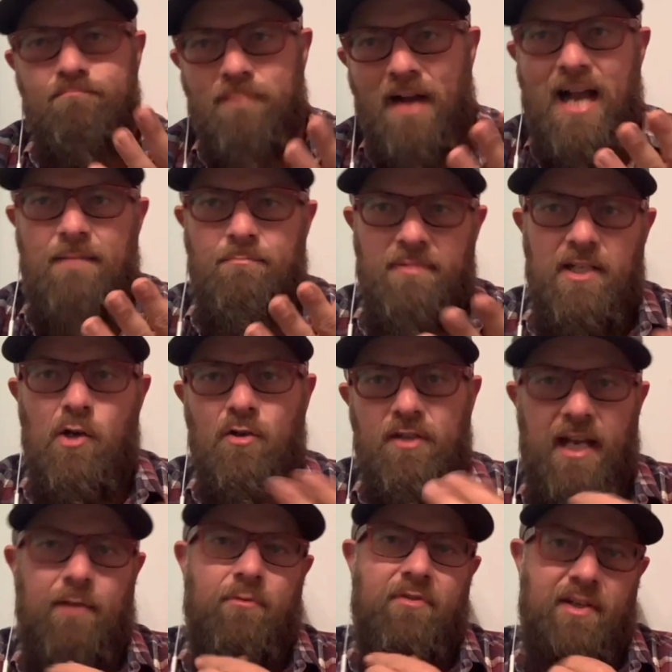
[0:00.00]
I'd be
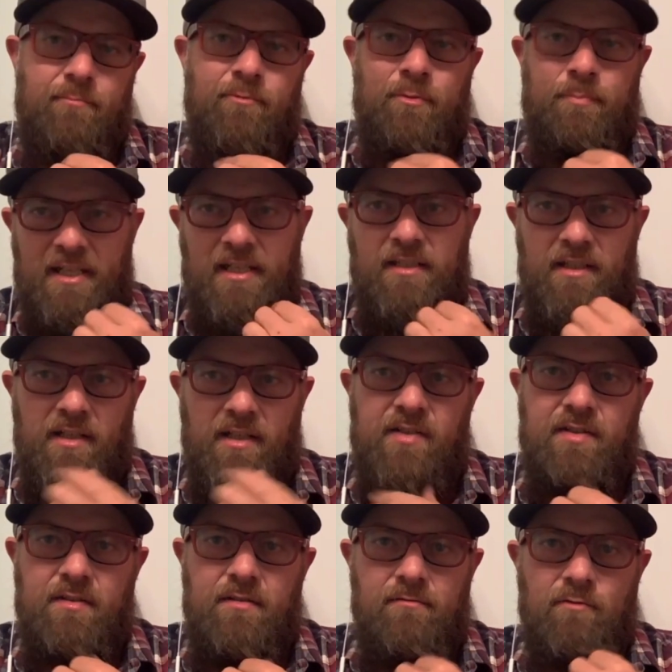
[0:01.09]
okay with him repeating
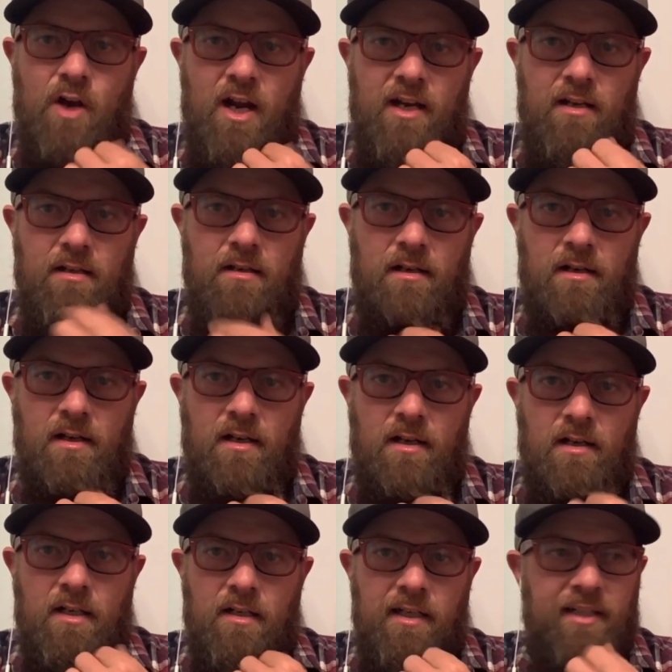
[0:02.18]
this, right?
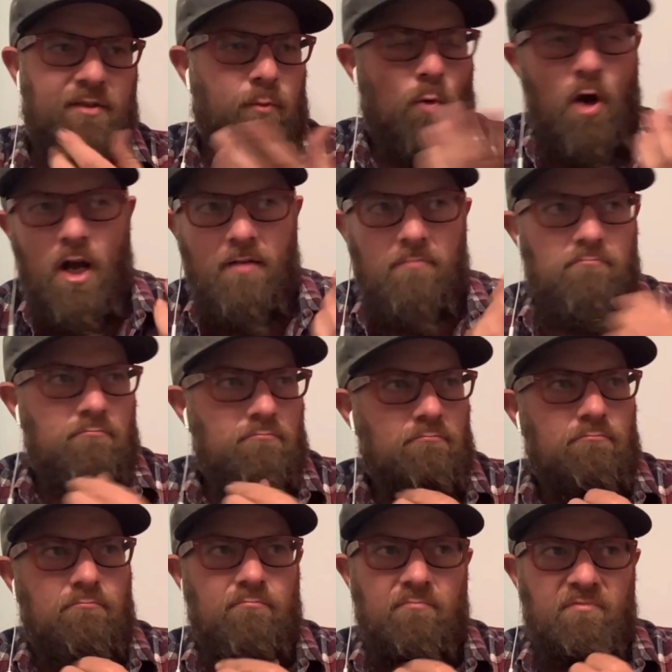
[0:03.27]
It's what,
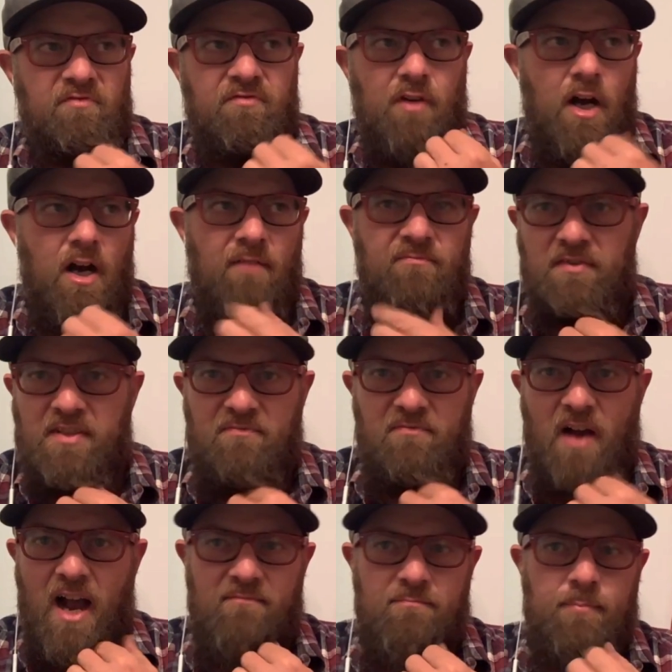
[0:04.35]

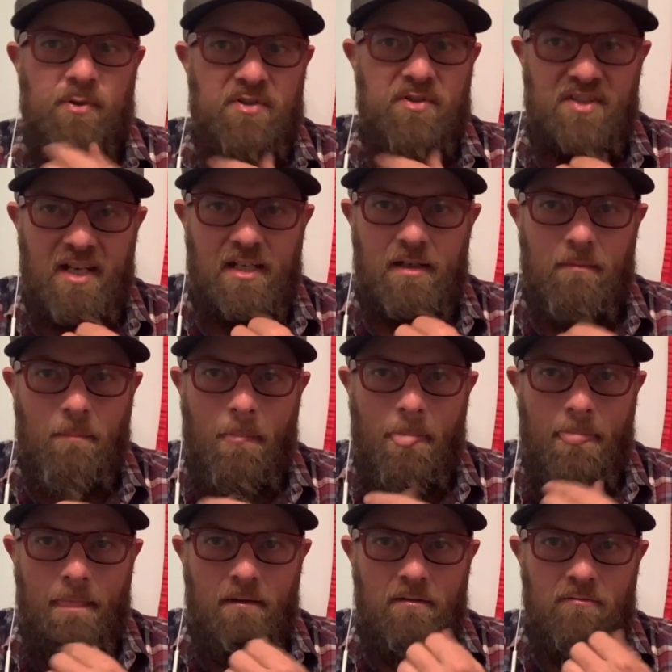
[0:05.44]
55%,
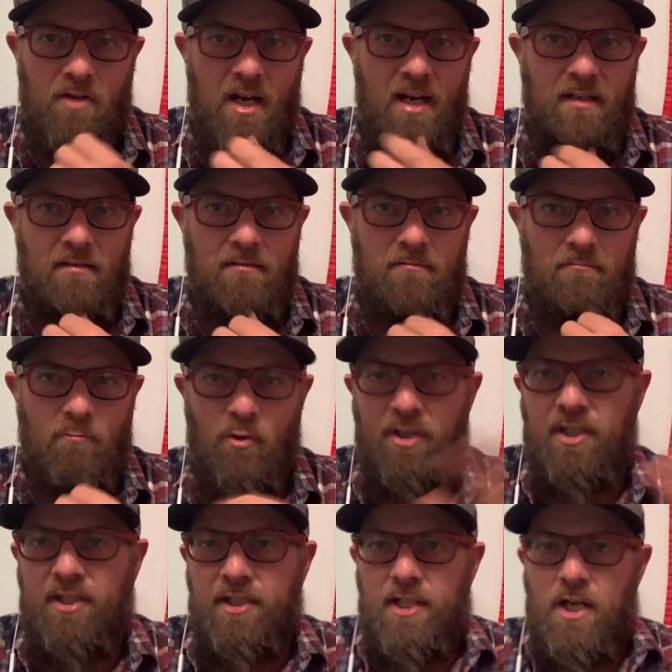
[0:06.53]
right? We're
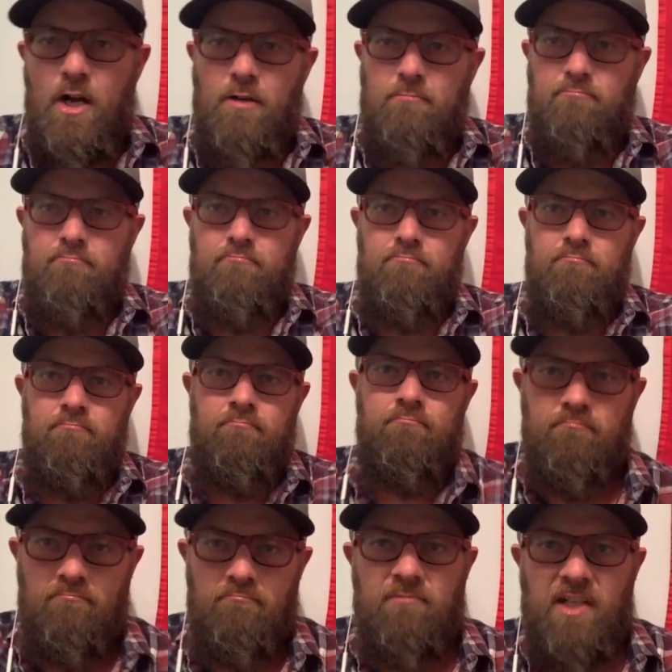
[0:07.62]
good to go.
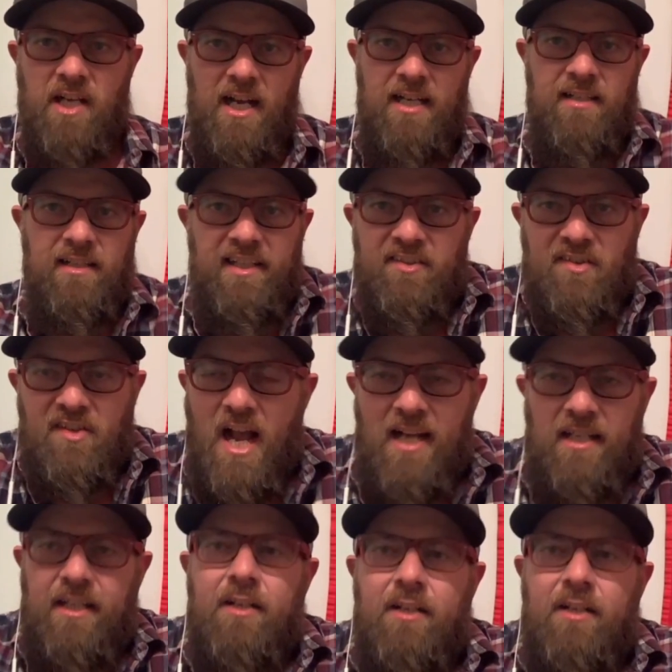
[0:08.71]
Okay? Yeah. It's not going to